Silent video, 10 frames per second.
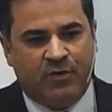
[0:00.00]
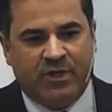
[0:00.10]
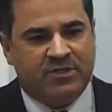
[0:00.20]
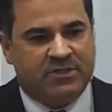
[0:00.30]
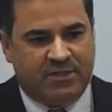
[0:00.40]

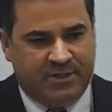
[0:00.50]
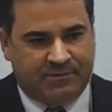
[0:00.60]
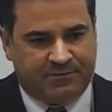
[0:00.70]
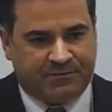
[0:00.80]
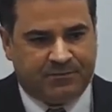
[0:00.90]
be
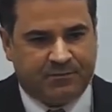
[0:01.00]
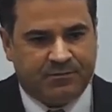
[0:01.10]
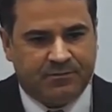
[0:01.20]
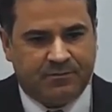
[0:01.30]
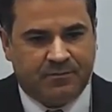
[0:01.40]
contrary to
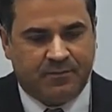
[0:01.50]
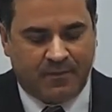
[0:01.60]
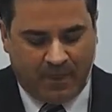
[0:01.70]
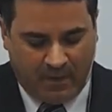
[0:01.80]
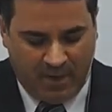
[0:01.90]
all the
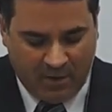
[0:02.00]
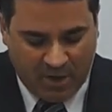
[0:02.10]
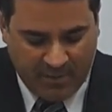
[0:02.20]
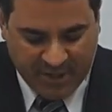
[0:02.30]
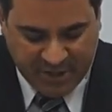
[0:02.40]
teachings that
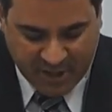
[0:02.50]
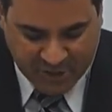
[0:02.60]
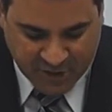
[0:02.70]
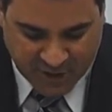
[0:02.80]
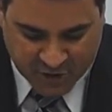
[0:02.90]

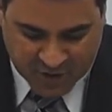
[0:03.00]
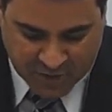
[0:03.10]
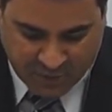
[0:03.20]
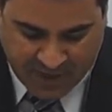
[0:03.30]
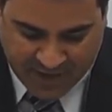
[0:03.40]
Israel
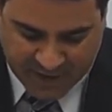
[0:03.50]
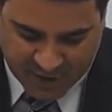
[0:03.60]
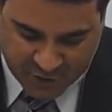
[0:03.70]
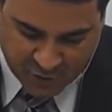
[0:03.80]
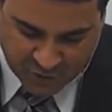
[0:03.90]
would teach.
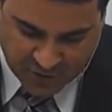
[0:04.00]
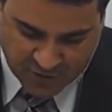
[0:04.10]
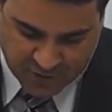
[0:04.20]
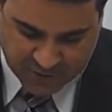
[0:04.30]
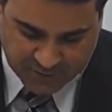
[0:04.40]

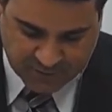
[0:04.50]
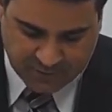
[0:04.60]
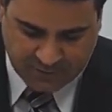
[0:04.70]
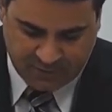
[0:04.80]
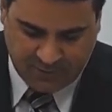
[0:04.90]

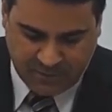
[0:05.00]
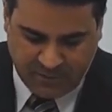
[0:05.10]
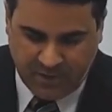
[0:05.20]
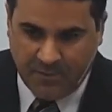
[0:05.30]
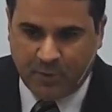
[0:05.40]
And
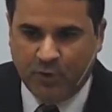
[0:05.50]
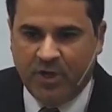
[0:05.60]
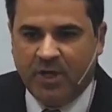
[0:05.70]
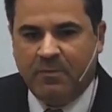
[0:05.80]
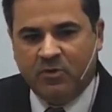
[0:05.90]
because
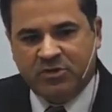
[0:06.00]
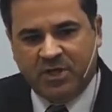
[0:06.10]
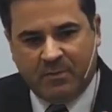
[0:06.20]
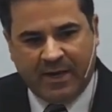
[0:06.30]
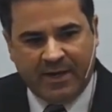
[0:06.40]
of that, they
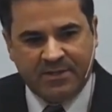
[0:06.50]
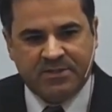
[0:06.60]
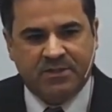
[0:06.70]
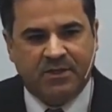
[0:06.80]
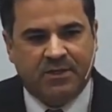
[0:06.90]

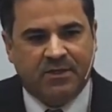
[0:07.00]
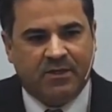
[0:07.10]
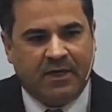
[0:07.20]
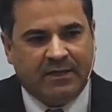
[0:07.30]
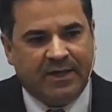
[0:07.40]
imprisoned Jesus
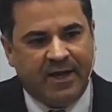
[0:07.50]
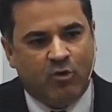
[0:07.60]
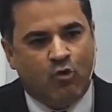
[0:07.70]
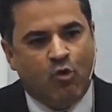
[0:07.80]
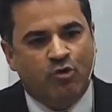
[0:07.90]
and
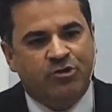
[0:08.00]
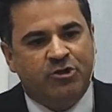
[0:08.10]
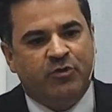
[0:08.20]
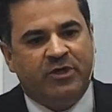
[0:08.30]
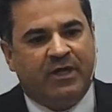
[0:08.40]
forbid the
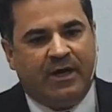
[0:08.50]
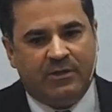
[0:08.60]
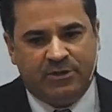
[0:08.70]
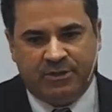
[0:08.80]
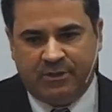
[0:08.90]
remaining
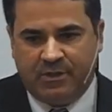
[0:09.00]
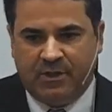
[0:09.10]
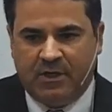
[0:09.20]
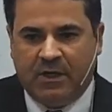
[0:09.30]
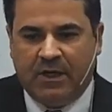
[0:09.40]
to give
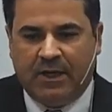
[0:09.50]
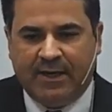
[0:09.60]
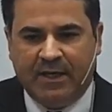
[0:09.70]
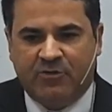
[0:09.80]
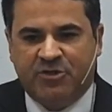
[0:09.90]

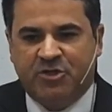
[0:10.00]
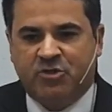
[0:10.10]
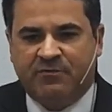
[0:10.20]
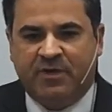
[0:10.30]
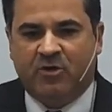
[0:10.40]
continuity
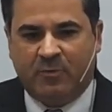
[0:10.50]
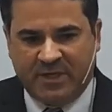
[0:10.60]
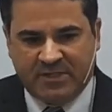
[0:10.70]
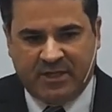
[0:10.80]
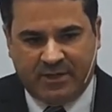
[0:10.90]
to what
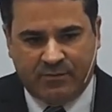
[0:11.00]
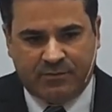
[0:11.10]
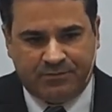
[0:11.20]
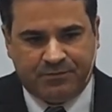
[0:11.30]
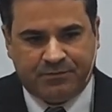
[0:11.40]
Jesus had
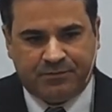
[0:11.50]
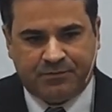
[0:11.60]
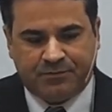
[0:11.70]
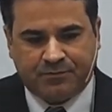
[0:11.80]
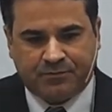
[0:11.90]
already
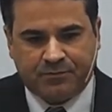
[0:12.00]
started.